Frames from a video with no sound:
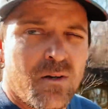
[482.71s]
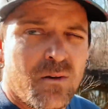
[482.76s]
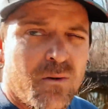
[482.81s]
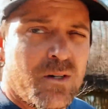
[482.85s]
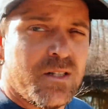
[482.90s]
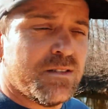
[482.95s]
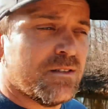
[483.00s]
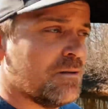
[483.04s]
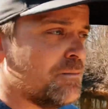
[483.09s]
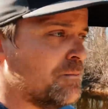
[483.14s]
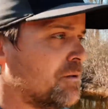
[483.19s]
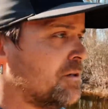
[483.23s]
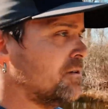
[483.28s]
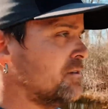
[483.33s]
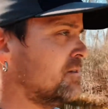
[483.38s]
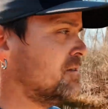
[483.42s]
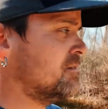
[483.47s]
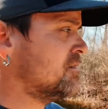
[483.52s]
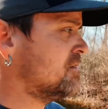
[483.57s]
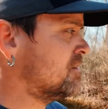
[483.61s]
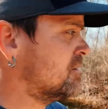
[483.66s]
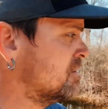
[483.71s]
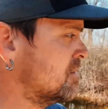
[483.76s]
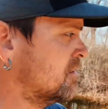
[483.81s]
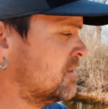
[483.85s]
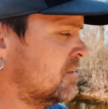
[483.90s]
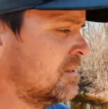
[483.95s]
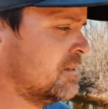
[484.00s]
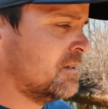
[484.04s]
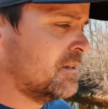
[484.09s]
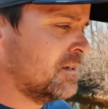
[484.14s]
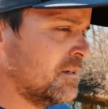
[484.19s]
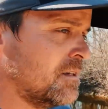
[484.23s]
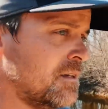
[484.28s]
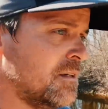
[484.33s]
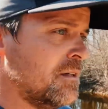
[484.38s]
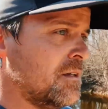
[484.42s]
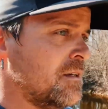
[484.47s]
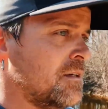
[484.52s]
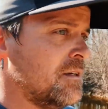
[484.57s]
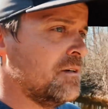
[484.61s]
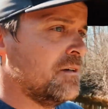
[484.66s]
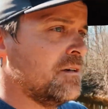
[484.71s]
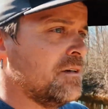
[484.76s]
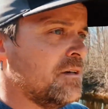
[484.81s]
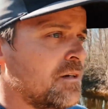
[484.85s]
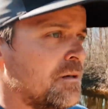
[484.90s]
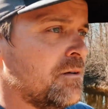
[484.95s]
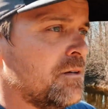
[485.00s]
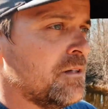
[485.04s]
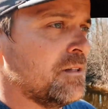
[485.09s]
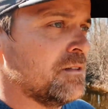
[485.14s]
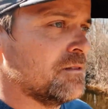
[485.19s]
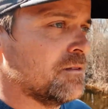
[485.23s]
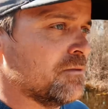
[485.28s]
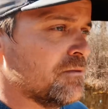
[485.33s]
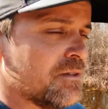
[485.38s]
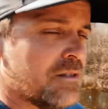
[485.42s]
watch the birds. It's a